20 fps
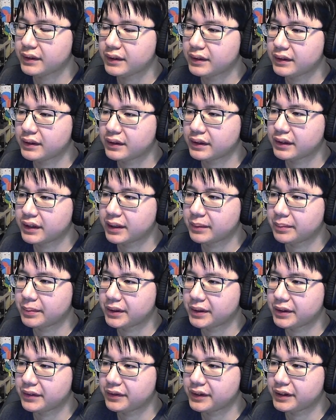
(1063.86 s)
Okay,
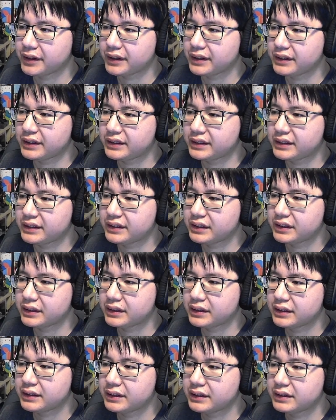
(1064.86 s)
player phase.
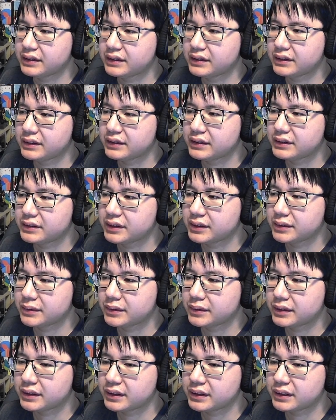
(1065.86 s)
So
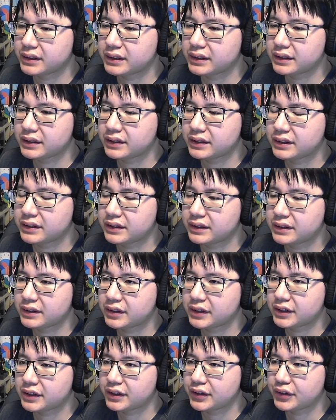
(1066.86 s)
we're on
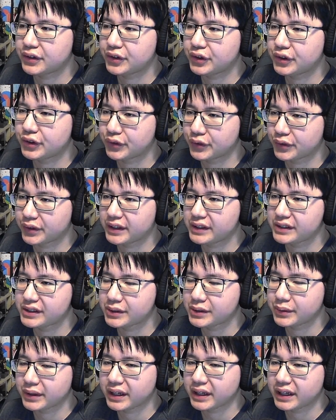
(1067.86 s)
turn 3.
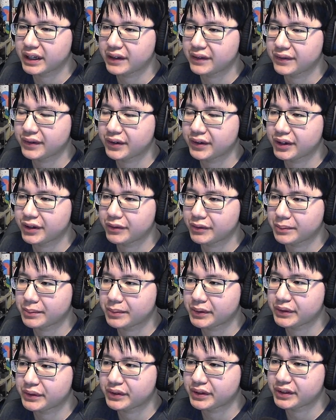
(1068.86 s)
So we have only one
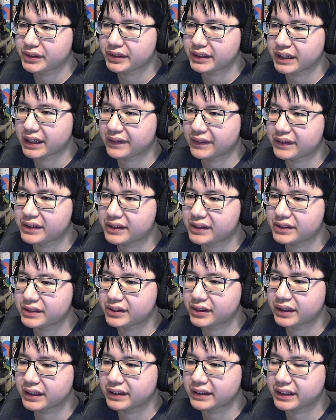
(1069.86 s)
more turn after this
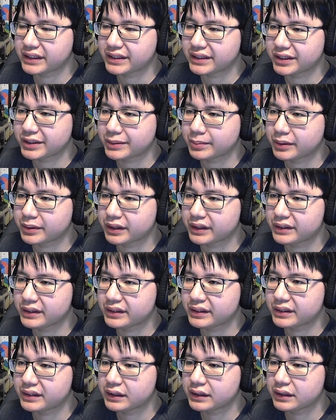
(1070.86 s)
to get that skill
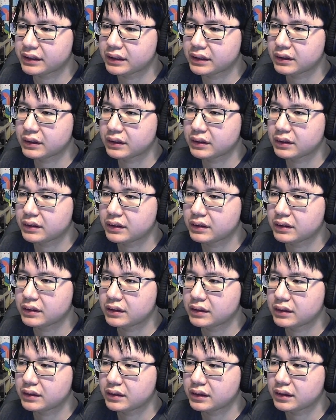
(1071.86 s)
points.
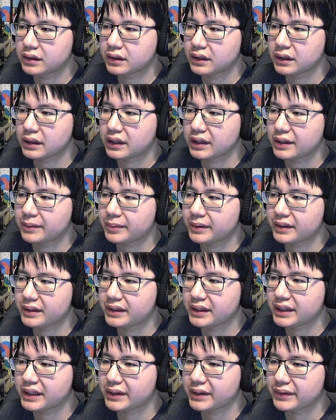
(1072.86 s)
I
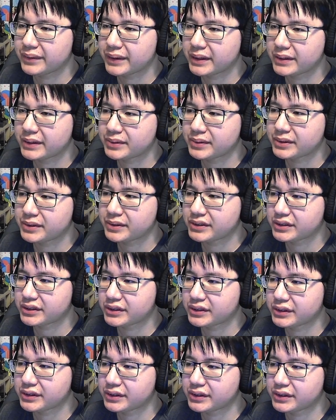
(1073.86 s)
believe I'm supposed
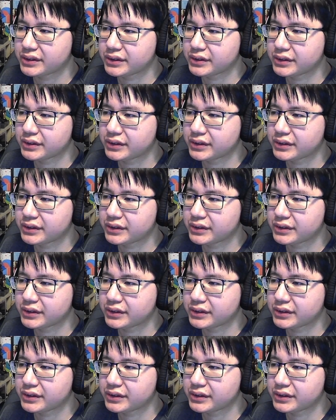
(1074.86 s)
to